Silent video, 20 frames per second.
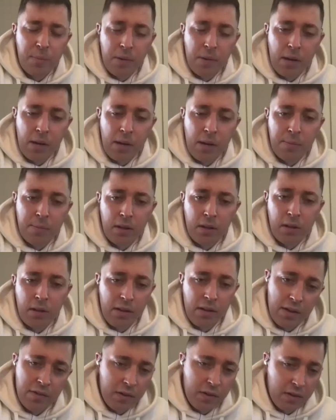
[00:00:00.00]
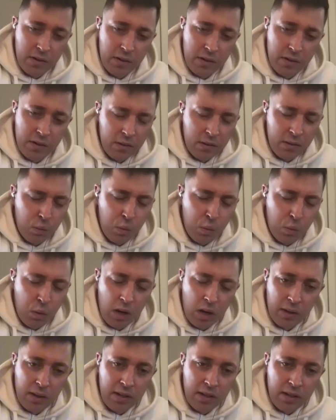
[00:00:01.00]
people I've ever
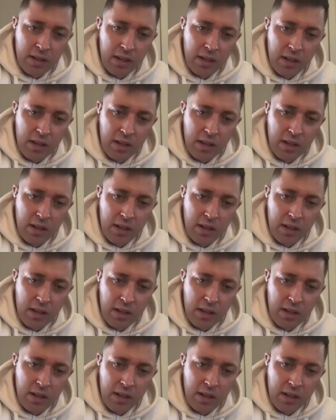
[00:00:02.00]
worked with.